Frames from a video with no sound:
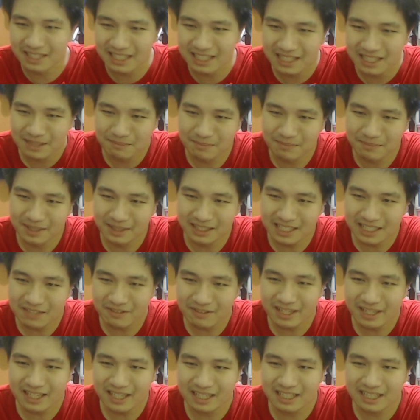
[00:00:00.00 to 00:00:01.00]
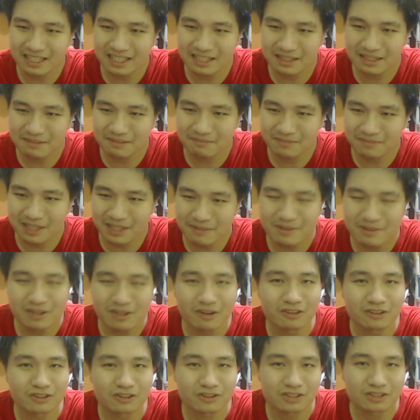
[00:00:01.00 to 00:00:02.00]
But anyway, let me know
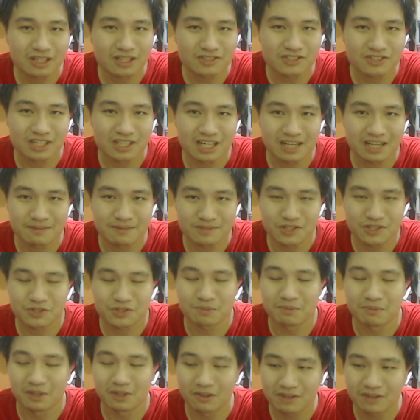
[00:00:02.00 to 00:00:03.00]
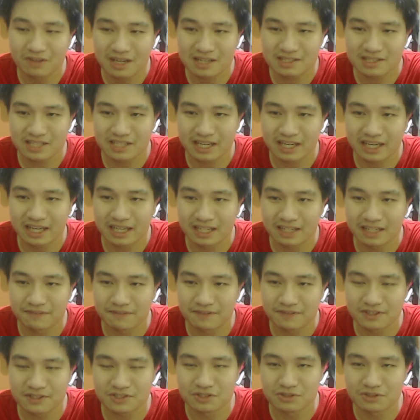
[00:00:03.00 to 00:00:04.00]
all your thoughts in the comment section below, guys. And if
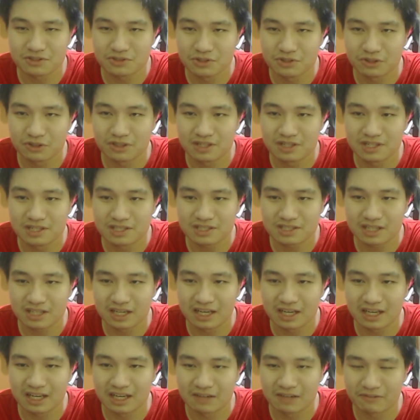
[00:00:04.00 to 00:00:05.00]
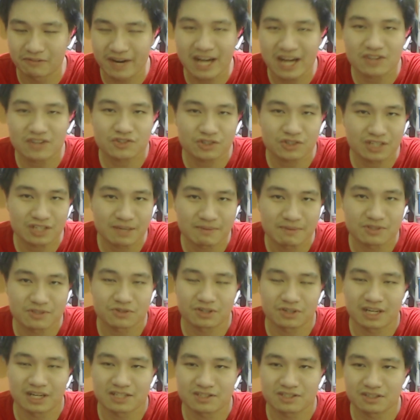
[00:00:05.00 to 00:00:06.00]
you guys enjoyed this reaction, then make
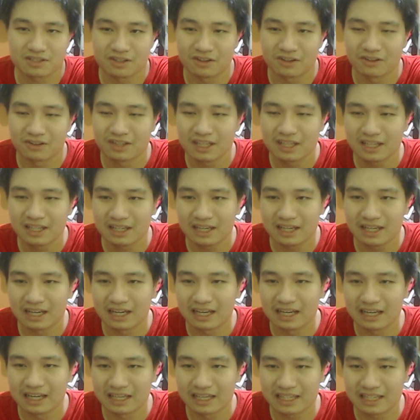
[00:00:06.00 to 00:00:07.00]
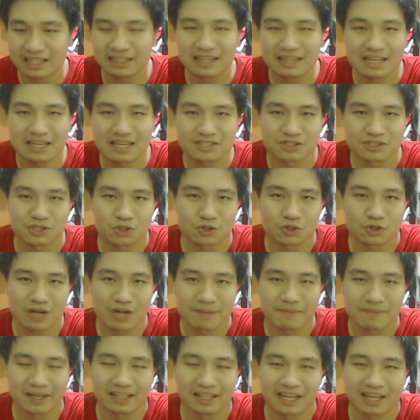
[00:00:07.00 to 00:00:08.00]
sure, guys, you know, hit that
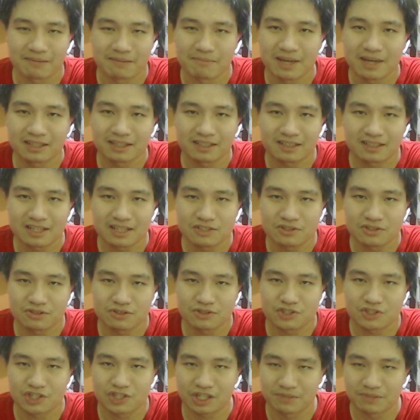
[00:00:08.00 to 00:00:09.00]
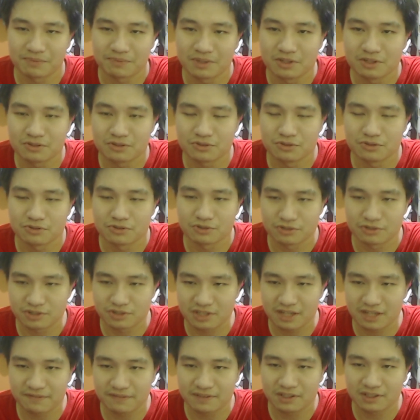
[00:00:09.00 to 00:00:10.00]
subscribe and like button, guys, you know, share a video to show
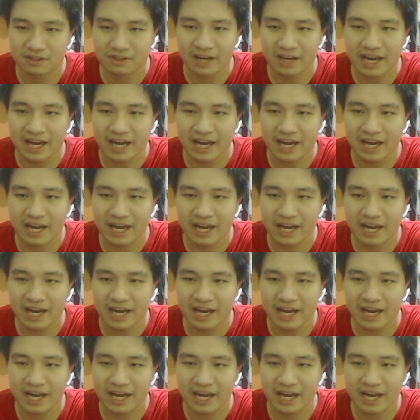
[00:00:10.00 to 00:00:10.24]
stuff, you know.